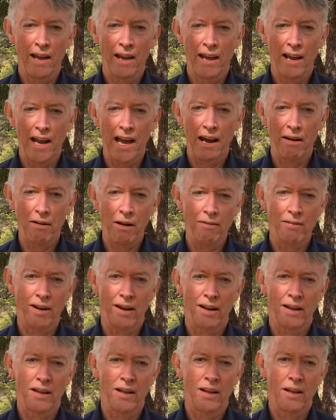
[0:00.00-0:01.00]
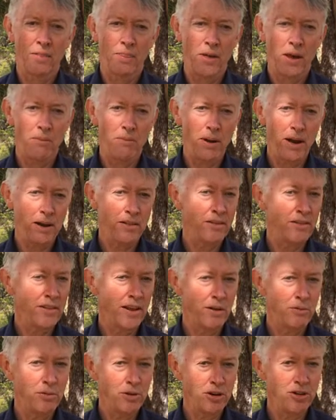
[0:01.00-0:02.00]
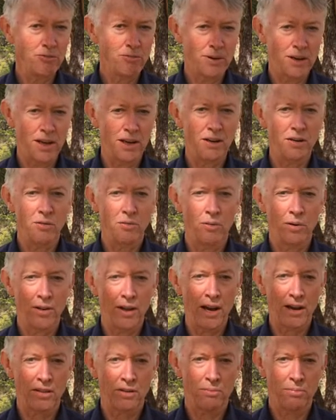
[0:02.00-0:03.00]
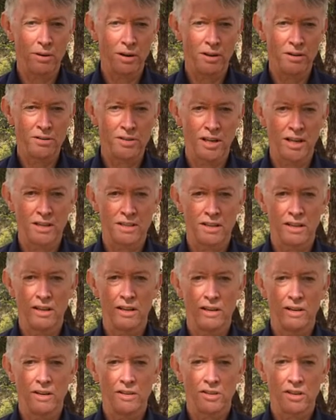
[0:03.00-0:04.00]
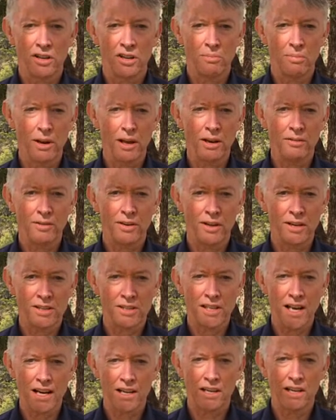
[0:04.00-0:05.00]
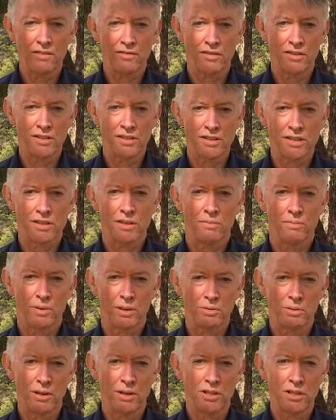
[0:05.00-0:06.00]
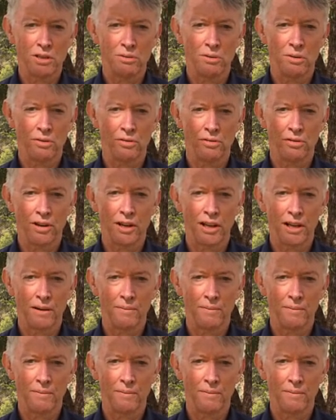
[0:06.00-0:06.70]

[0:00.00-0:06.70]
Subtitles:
However, they're better than they would have been without the project. So the benefit is that difference between 2 and 3.